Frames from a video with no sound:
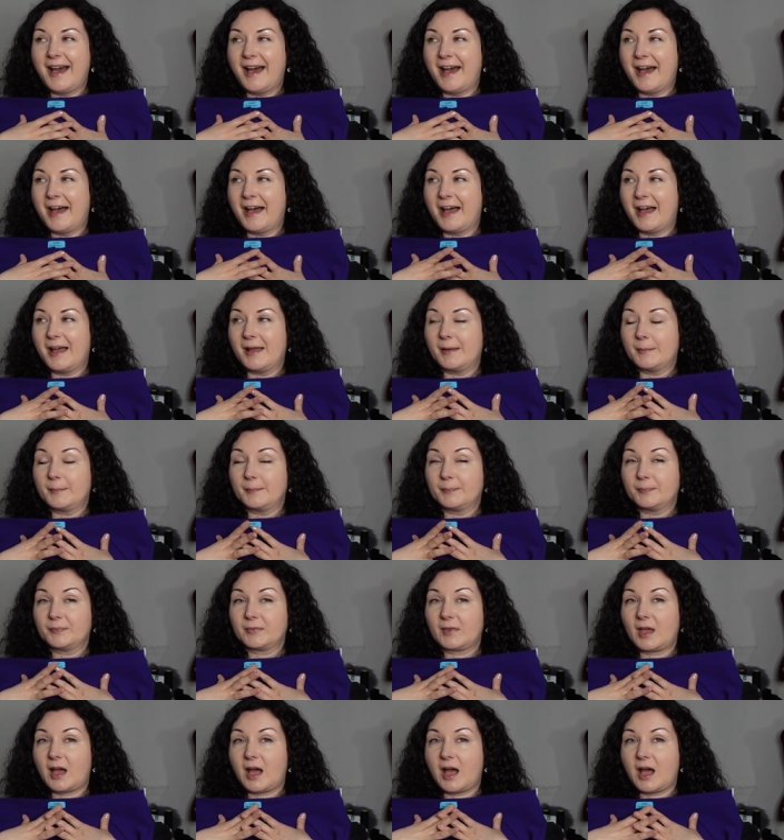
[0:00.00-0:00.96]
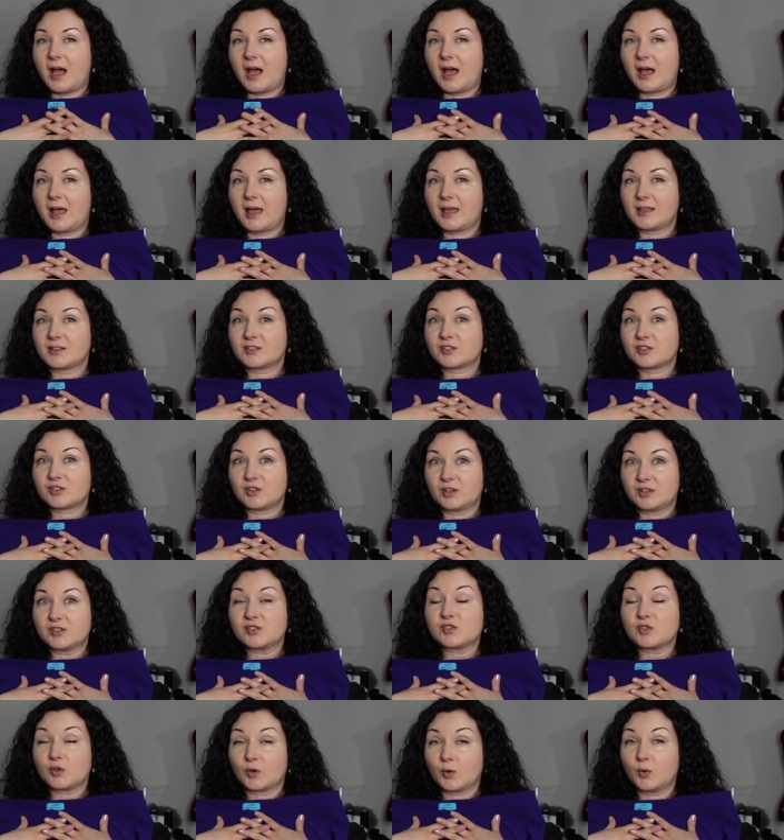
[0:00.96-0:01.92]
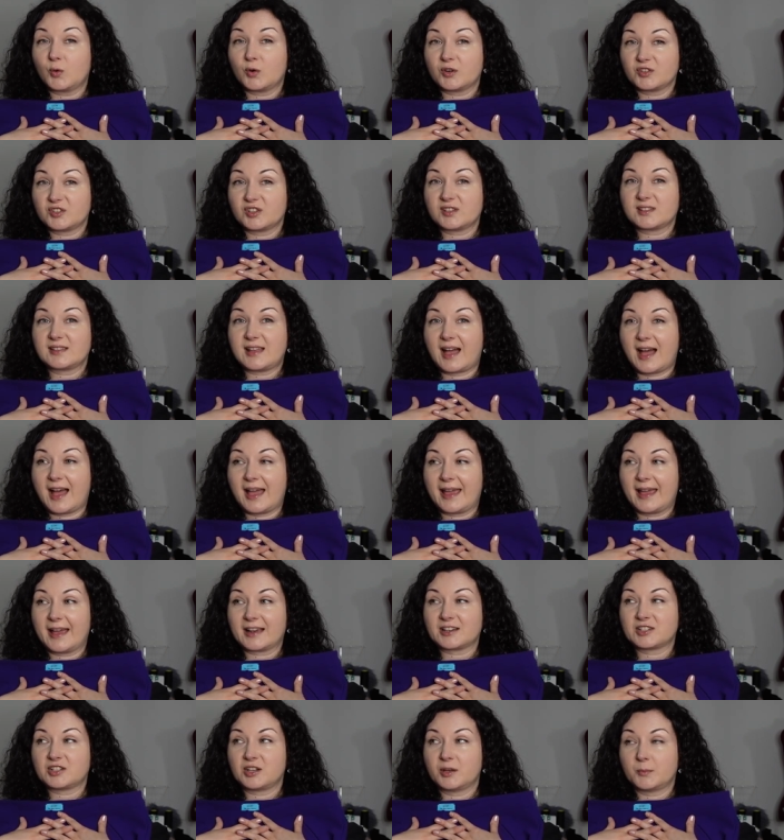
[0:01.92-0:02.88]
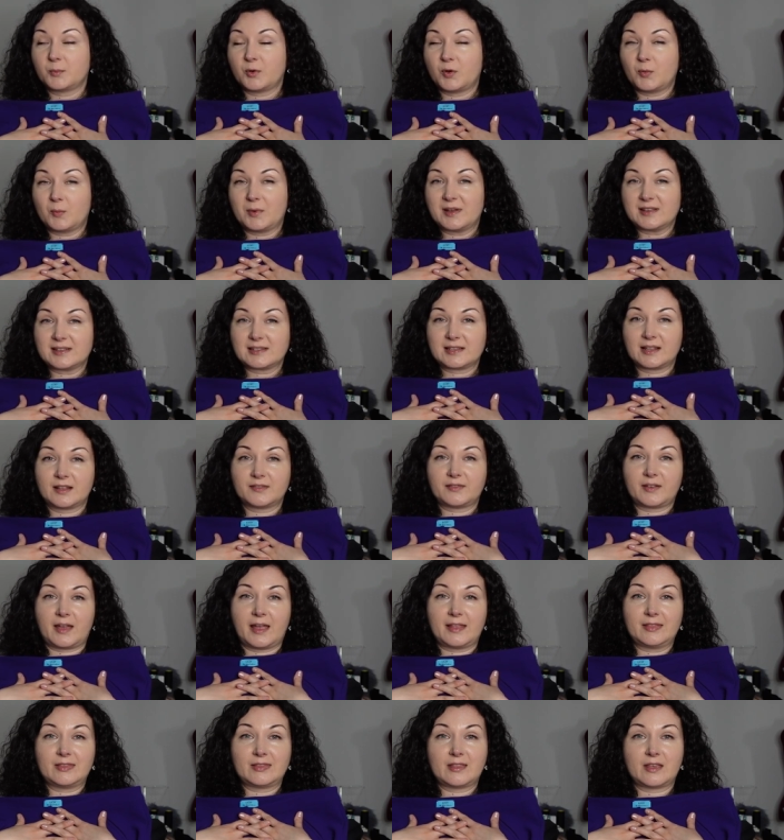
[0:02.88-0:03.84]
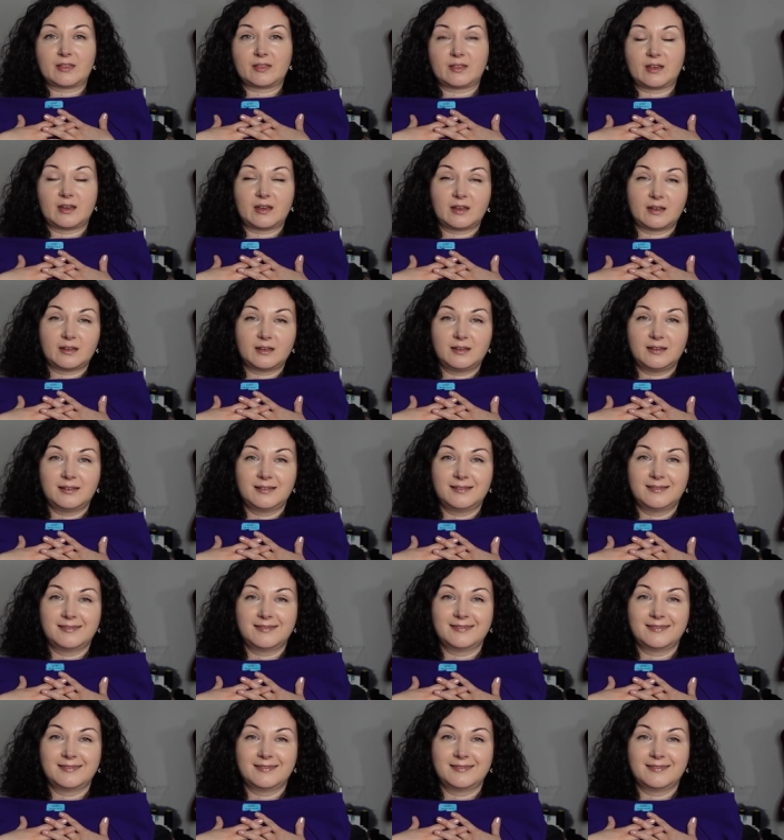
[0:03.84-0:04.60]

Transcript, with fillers: um, it's so gorgeous that I actually bought myself another